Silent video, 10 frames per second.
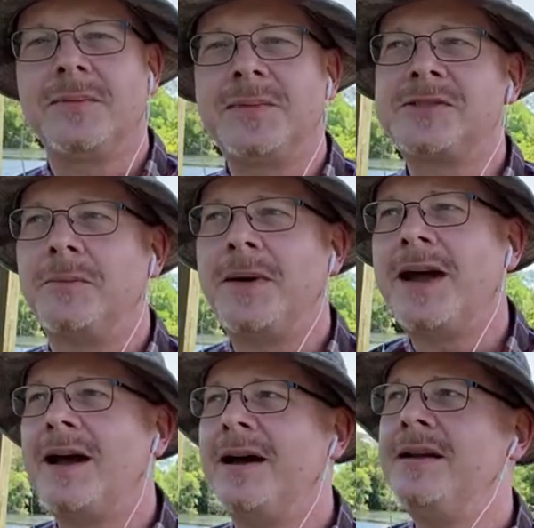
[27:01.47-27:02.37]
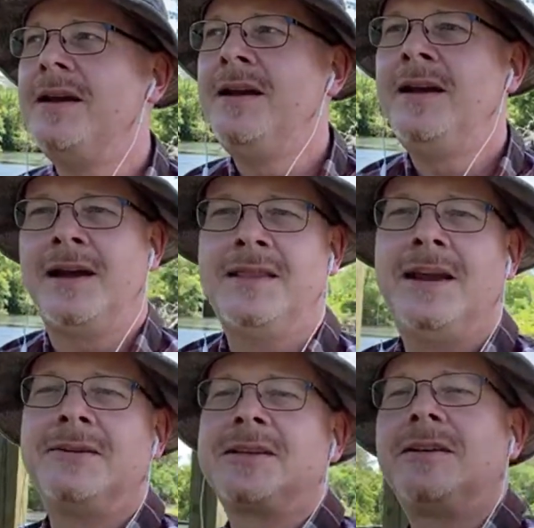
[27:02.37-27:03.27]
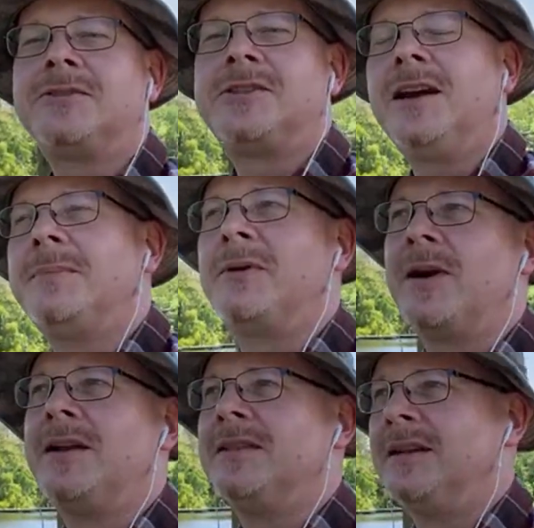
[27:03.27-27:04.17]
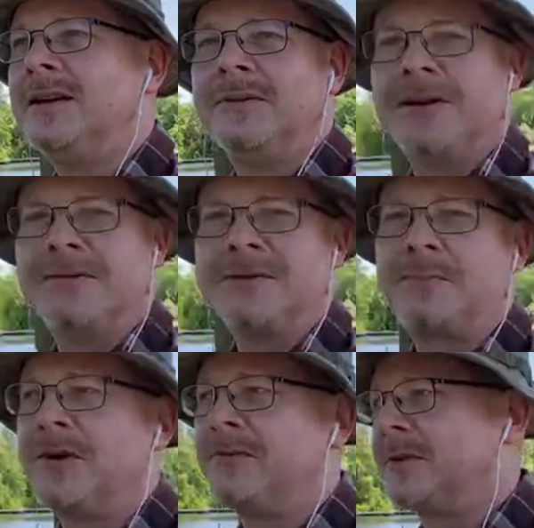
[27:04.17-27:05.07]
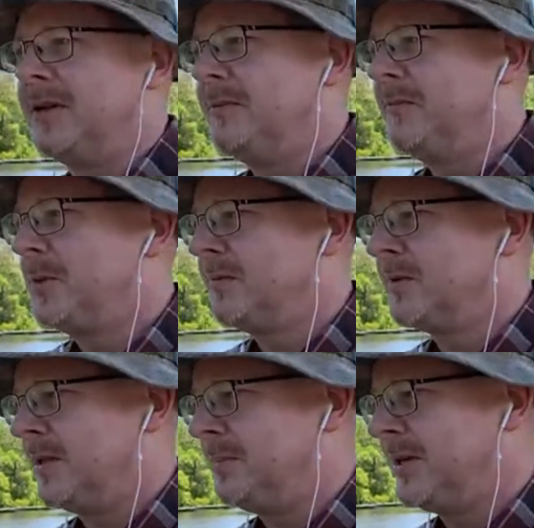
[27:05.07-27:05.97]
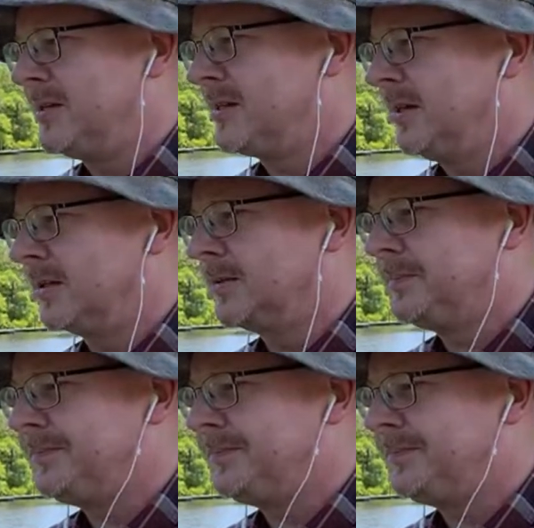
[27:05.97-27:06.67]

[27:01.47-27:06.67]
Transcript: me so bad? And then I was like, oh, she got me right in the liver, and it was perfectly placed kick.